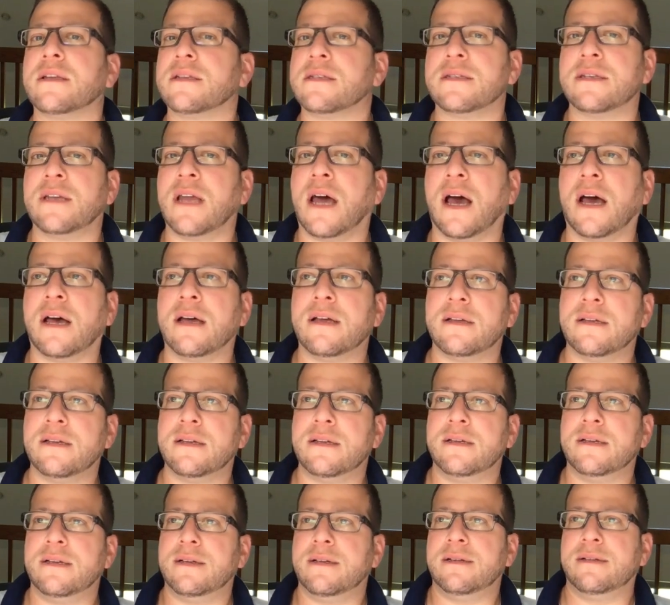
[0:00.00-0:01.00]
It's not
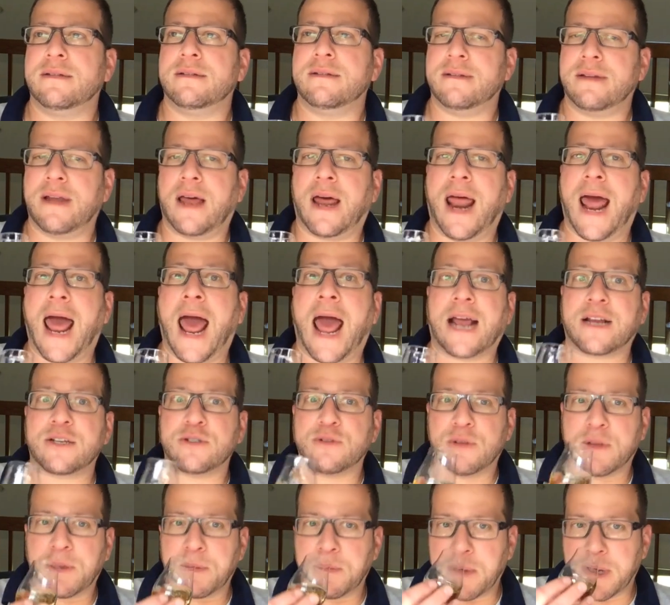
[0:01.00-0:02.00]

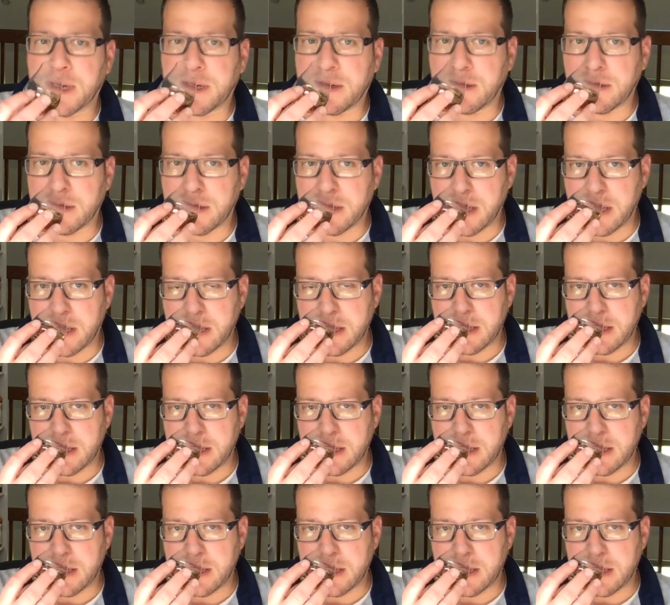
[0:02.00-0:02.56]
actually pickled.